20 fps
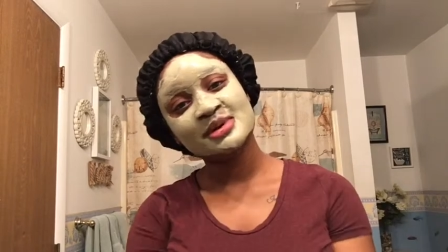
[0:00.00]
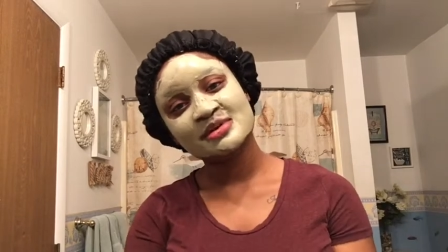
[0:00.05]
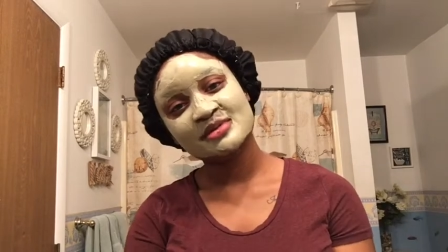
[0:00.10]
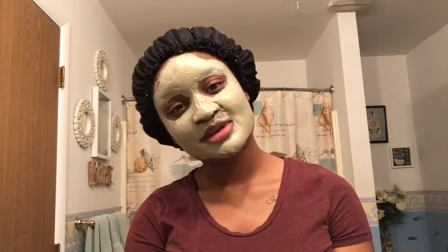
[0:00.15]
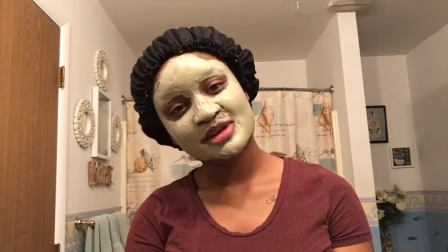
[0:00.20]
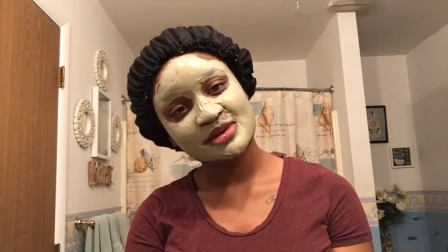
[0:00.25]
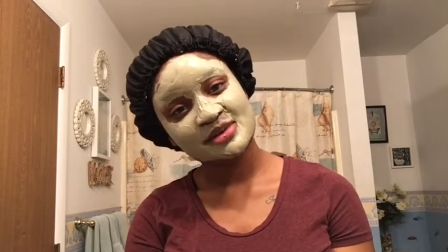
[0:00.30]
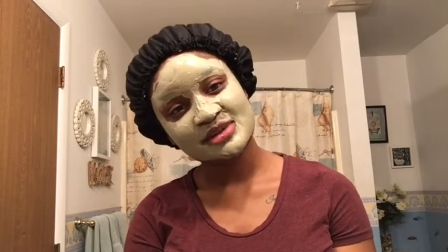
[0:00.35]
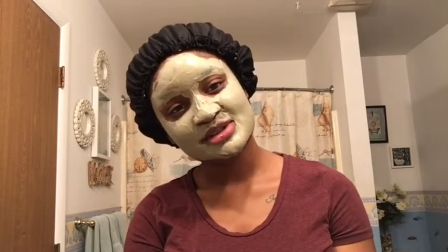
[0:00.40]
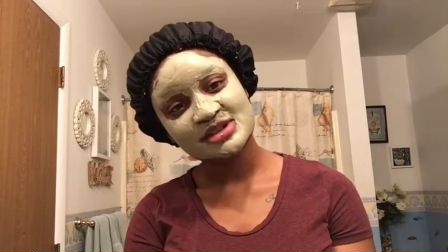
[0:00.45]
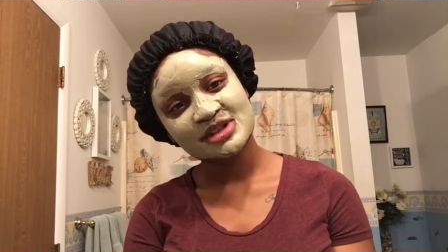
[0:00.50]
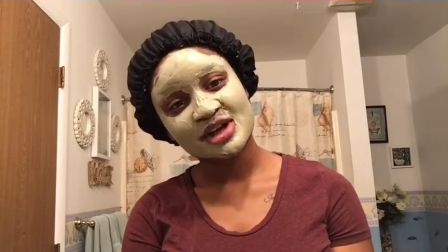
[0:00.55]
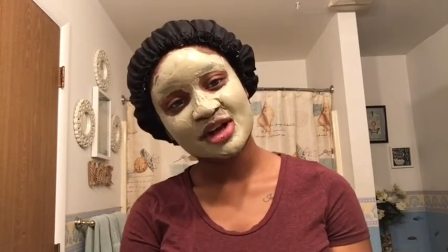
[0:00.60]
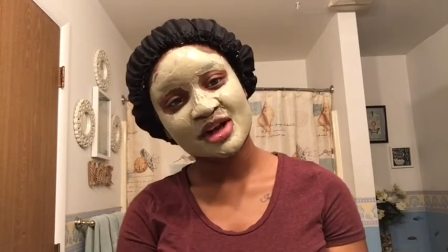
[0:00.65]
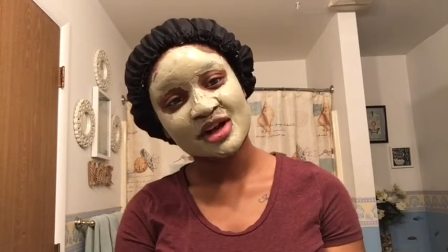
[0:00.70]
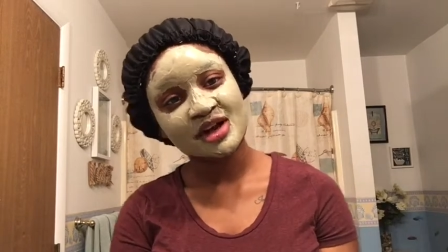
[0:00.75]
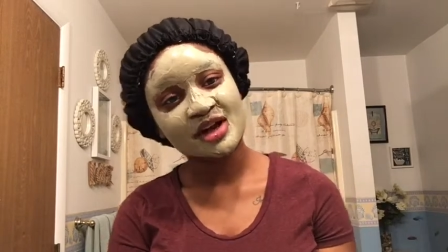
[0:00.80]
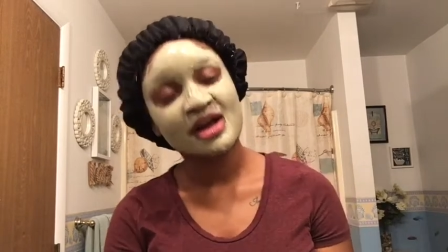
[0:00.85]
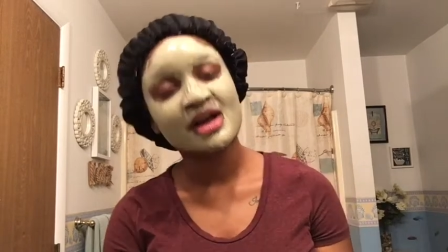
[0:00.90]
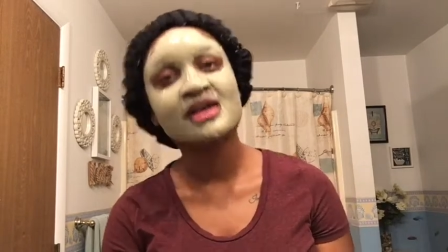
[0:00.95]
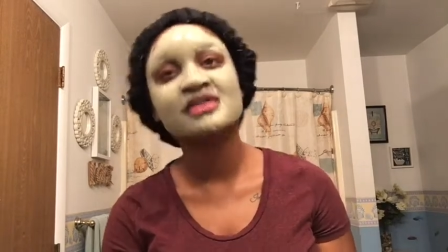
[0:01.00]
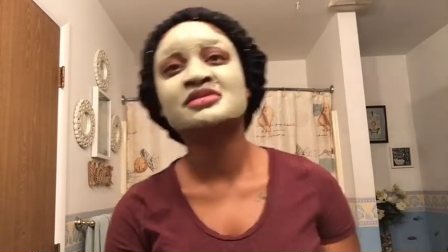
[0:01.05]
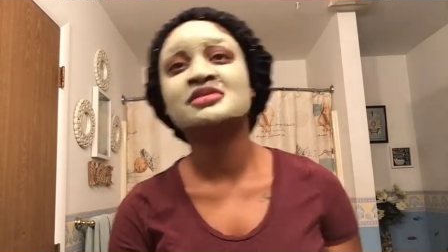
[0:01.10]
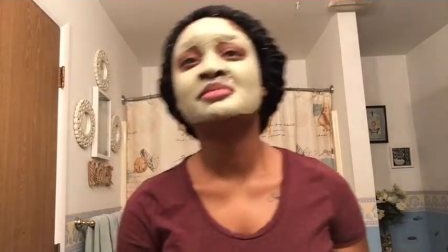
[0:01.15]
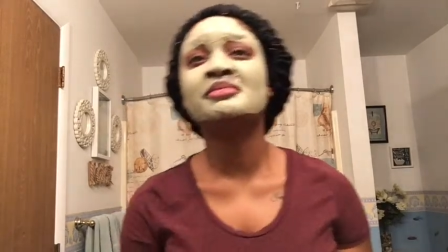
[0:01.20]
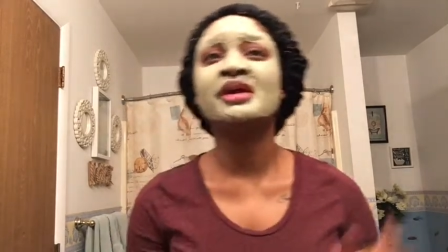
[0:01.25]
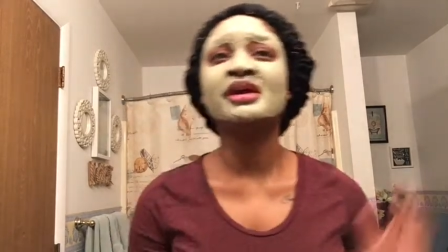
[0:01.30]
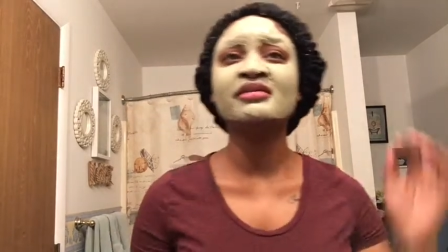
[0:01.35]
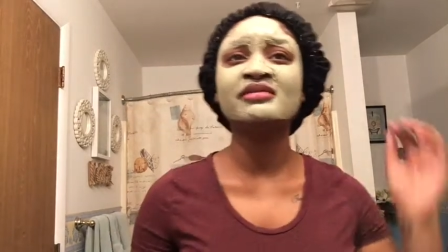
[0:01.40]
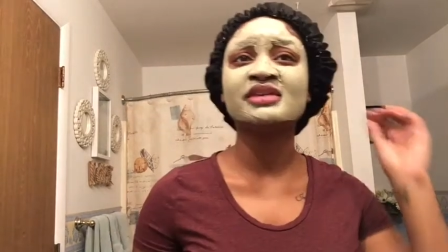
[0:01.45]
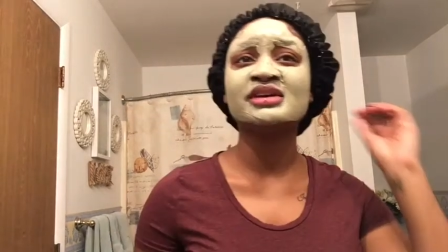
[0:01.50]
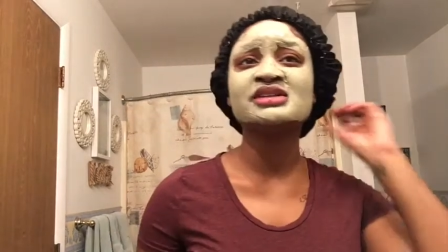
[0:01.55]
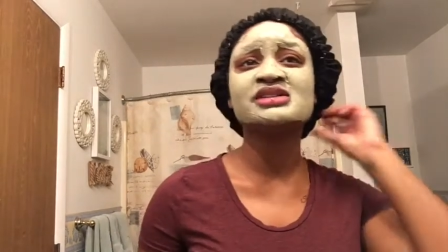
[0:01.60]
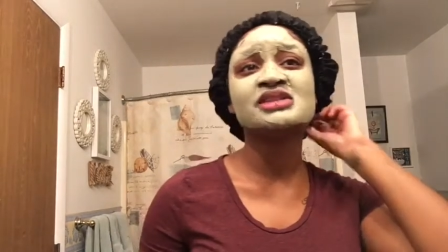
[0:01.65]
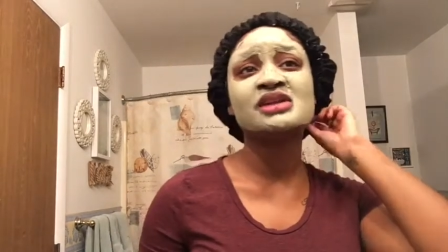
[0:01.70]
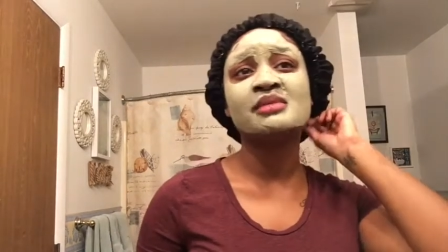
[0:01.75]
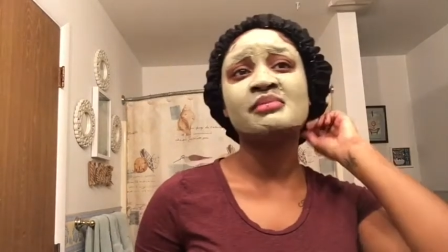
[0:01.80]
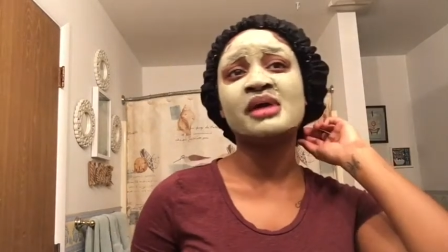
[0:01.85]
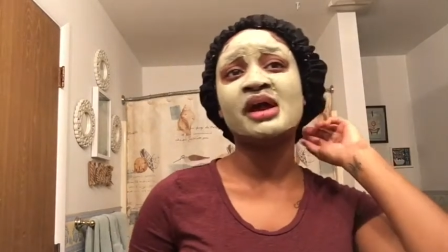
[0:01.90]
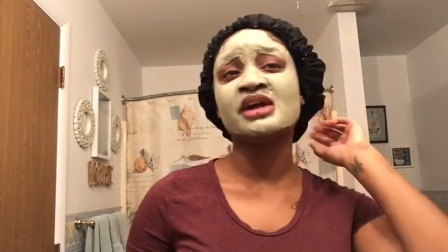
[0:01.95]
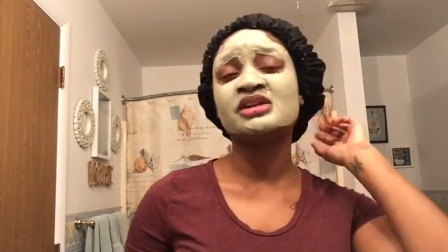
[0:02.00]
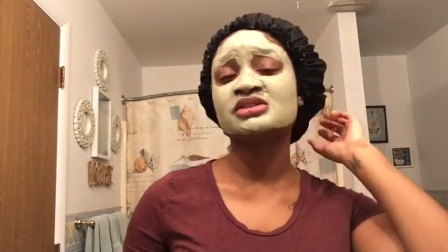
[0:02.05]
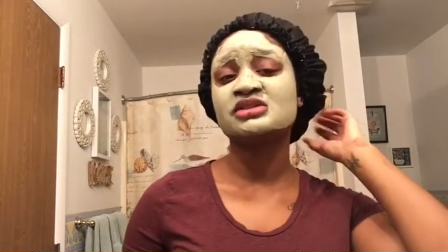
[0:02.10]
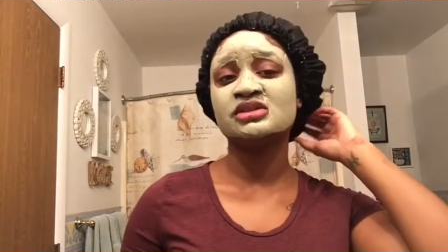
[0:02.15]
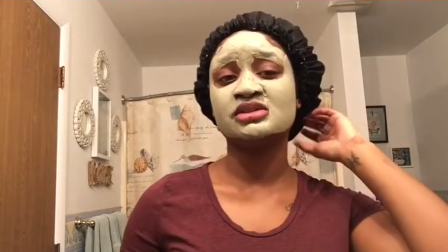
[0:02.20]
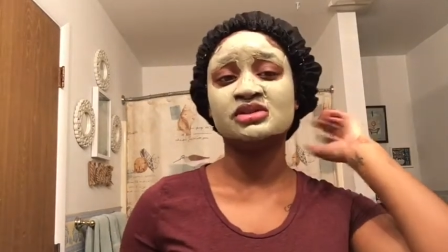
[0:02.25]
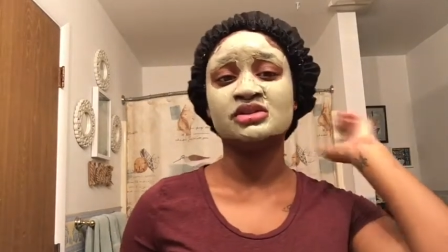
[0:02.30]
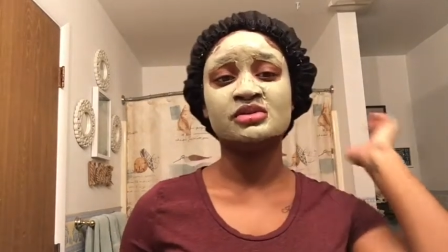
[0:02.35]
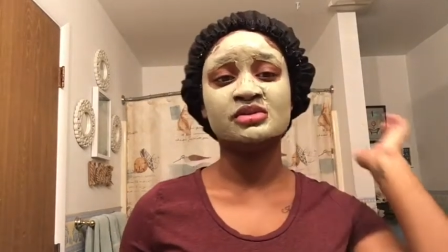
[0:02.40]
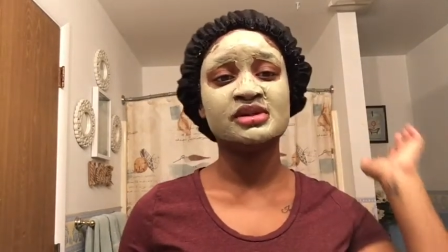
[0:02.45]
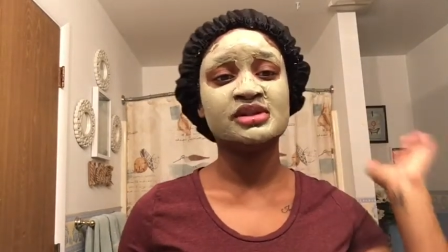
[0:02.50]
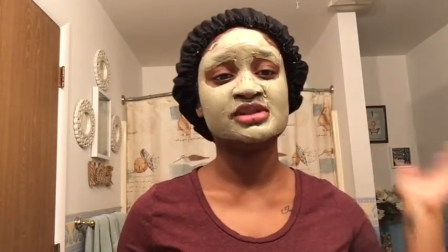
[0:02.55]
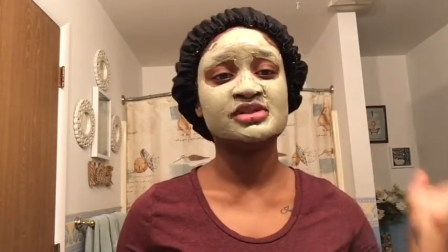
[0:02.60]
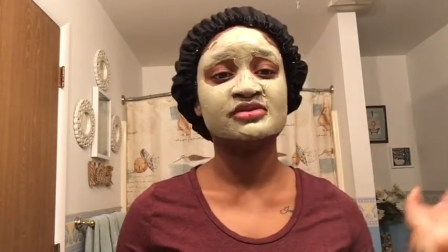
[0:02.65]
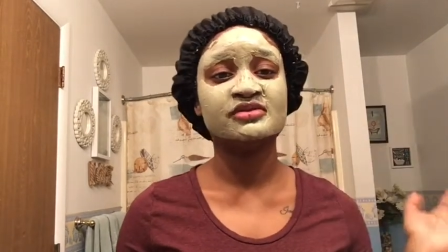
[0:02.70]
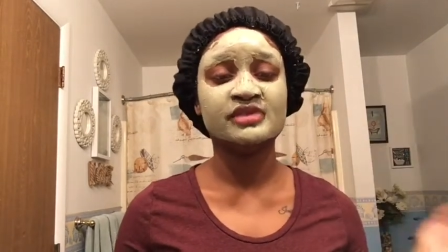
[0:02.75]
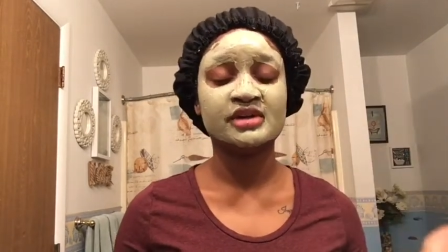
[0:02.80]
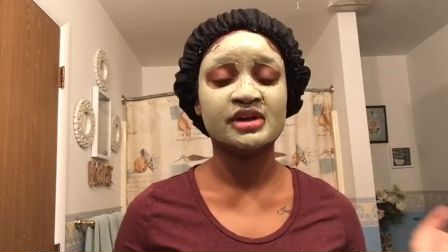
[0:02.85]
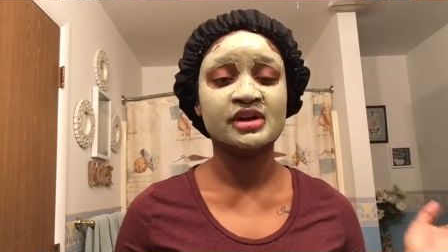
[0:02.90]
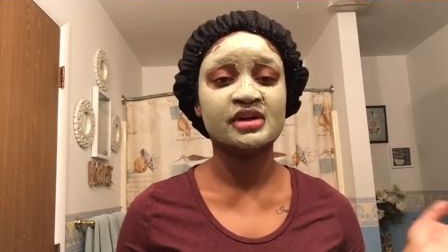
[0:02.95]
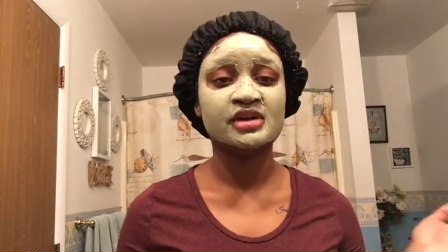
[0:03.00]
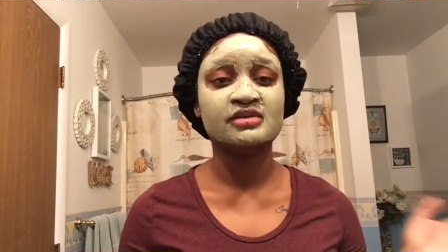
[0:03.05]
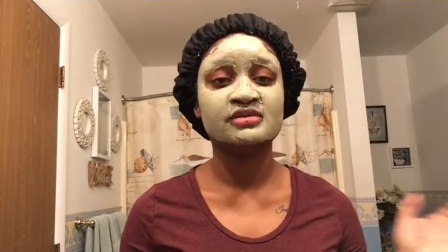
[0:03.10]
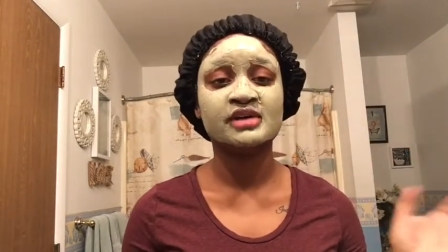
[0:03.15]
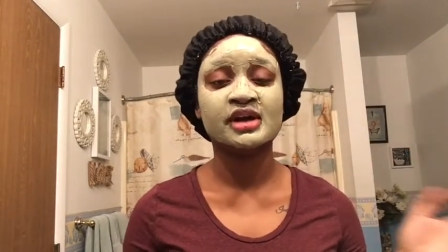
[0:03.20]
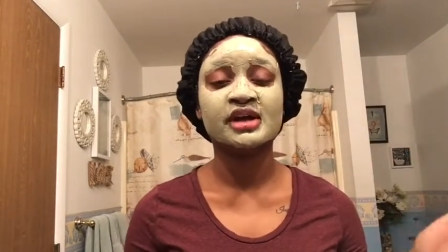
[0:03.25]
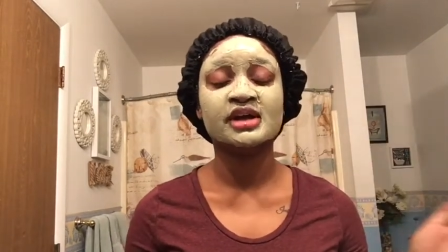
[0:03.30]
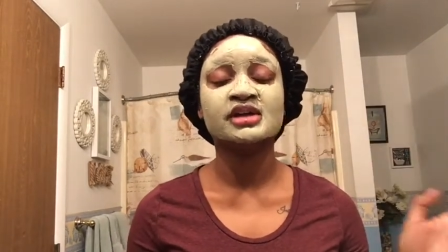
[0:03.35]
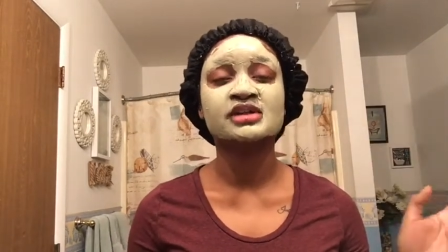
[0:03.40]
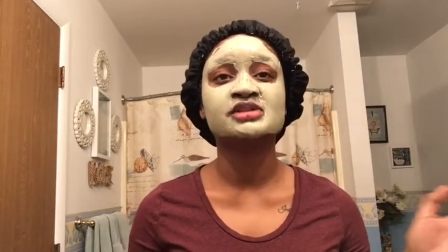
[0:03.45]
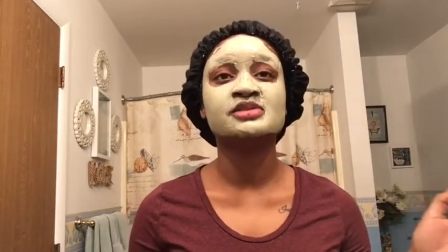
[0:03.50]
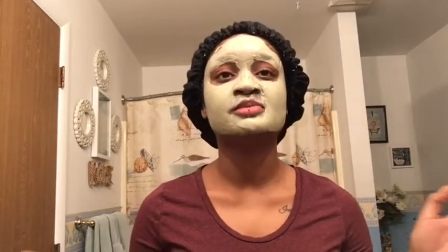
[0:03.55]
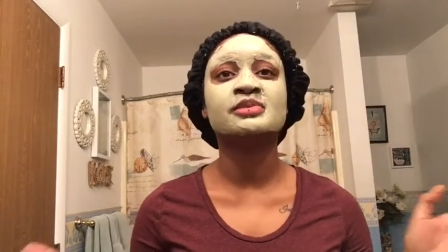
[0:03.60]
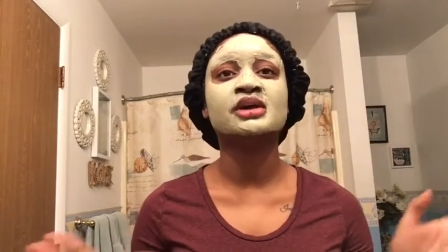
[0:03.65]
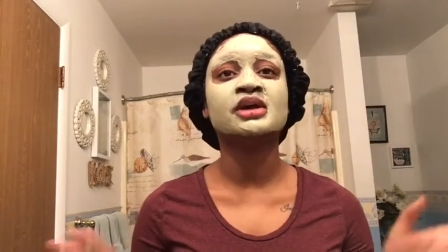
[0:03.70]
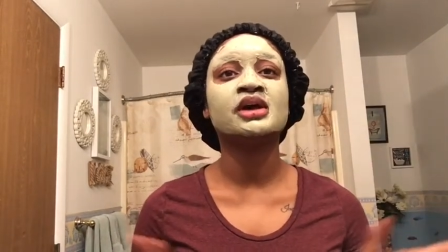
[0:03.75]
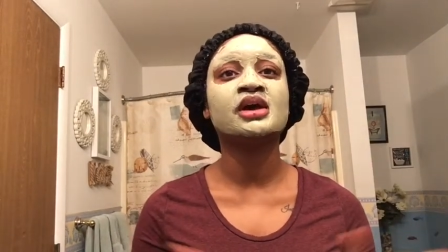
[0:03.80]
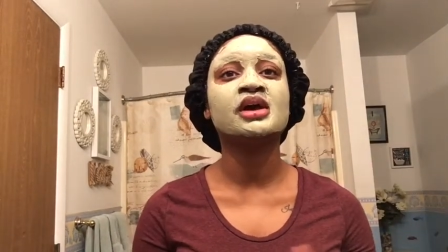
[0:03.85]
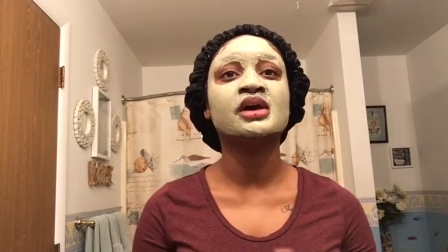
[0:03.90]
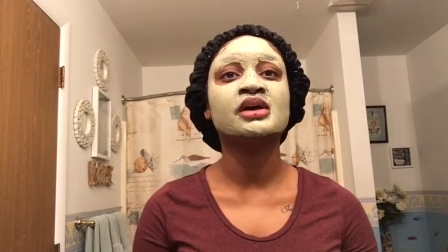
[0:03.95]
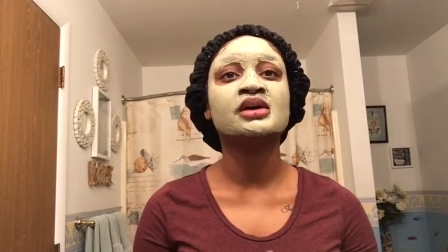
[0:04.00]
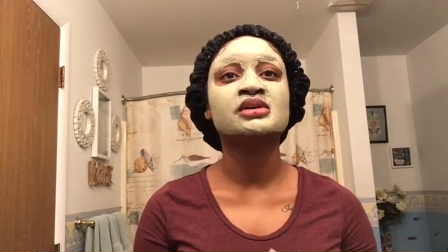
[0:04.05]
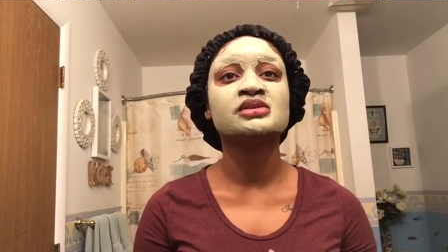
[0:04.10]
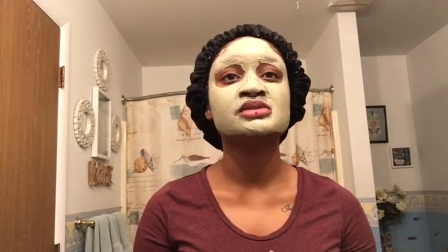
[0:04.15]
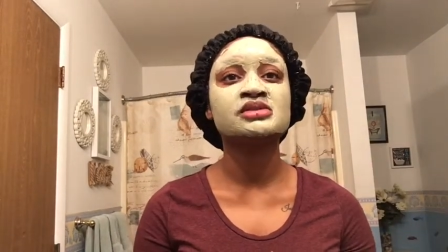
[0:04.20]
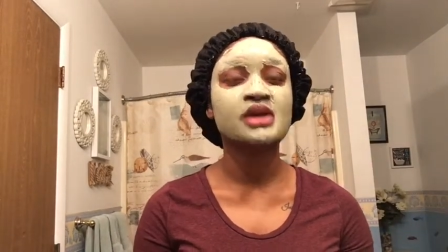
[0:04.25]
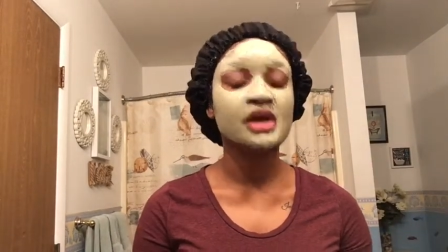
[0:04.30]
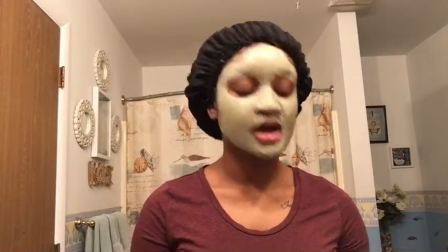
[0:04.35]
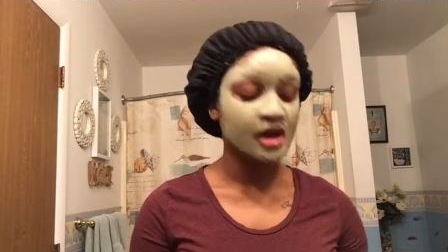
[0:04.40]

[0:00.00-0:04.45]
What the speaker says: it real with y'all. The main reason I'm actually doing this video, right, is because